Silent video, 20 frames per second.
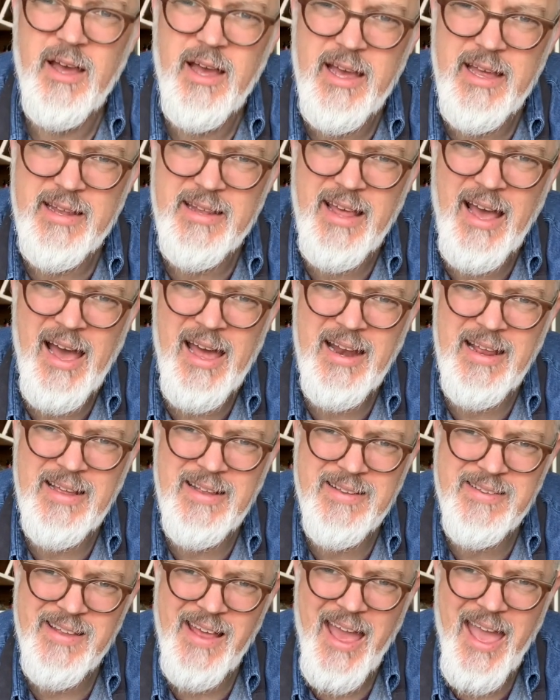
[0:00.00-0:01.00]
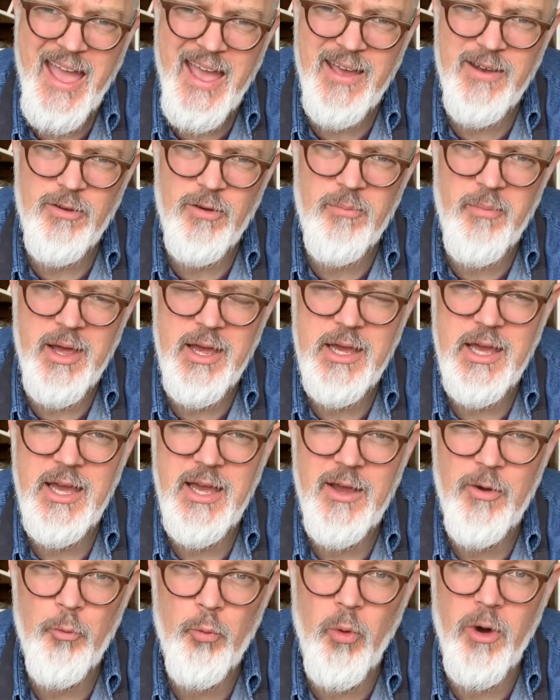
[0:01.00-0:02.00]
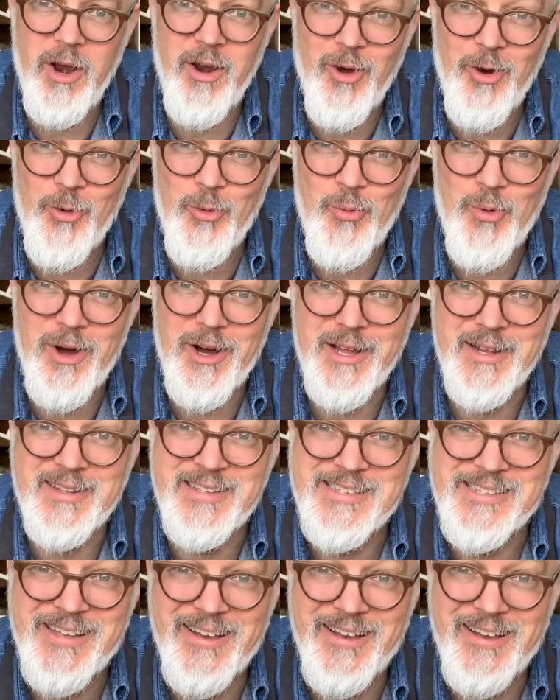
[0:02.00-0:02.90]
And that is handle making 101.